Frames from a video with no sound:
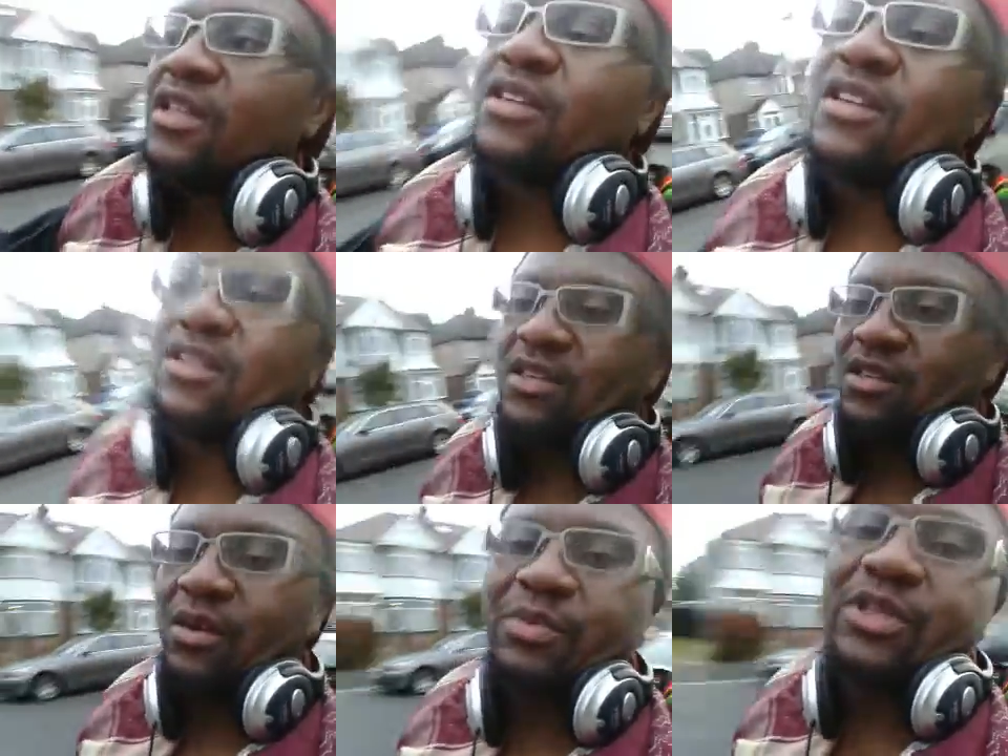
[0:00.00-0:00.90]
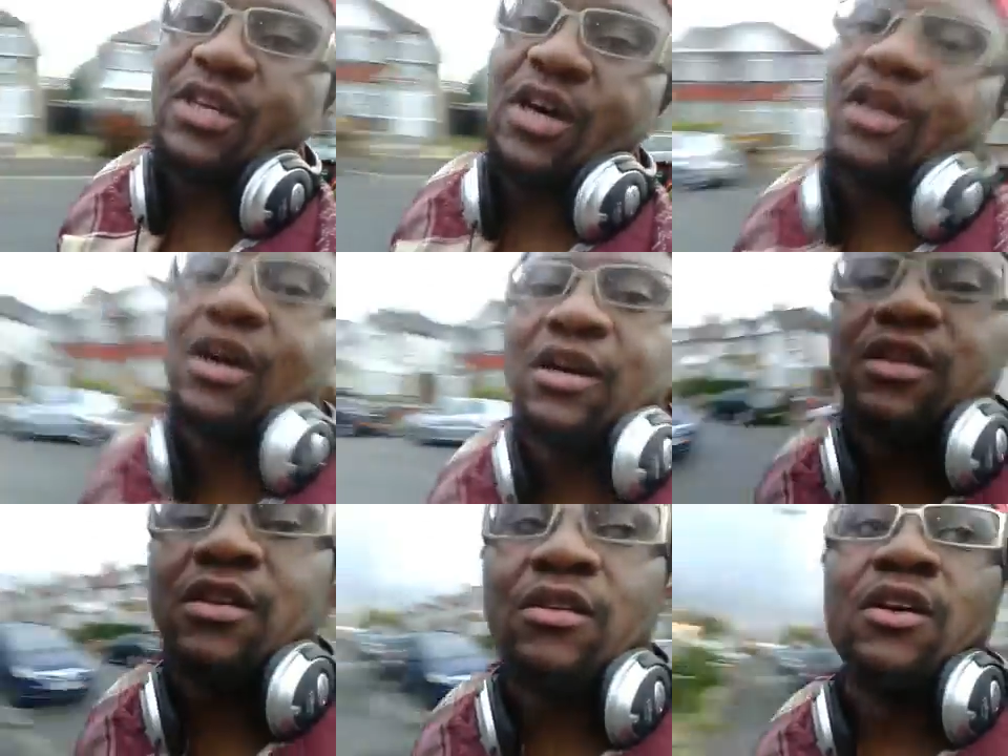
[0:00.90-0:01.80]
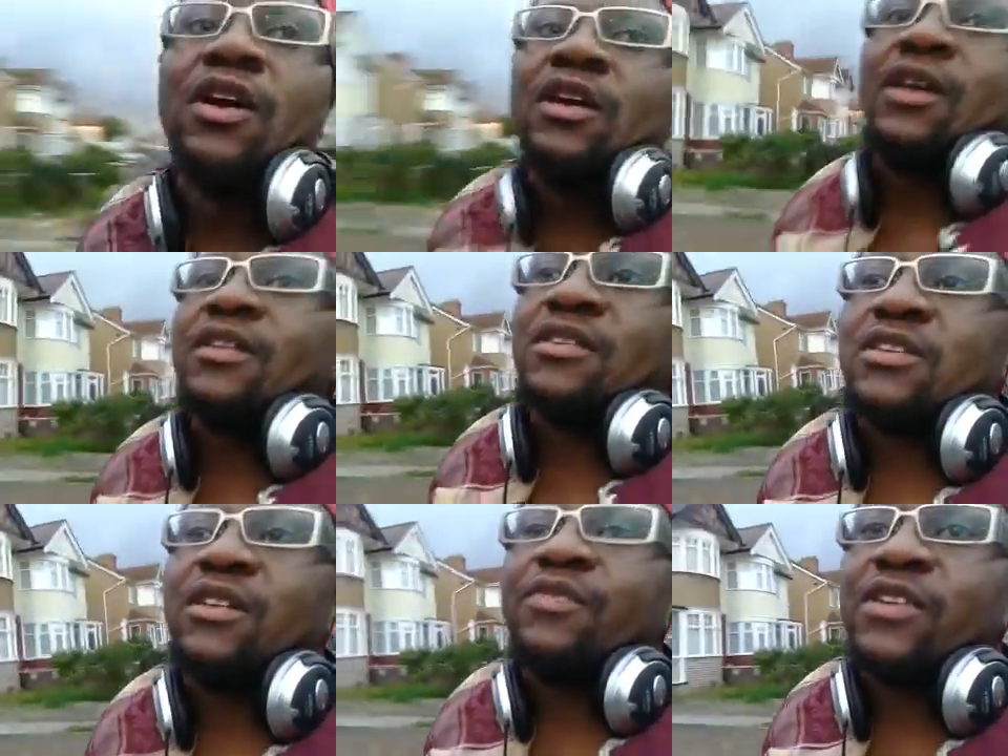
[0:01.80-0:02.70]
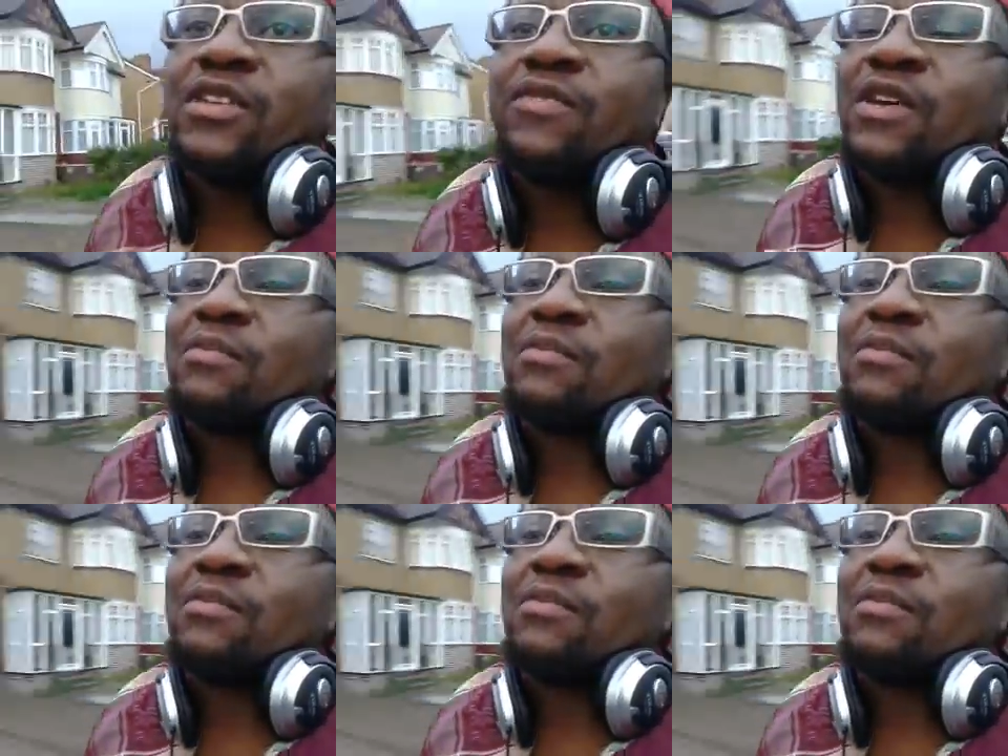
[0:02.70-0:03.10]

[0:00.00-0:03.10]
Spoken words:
standard a bit higher. You know, there's a difference if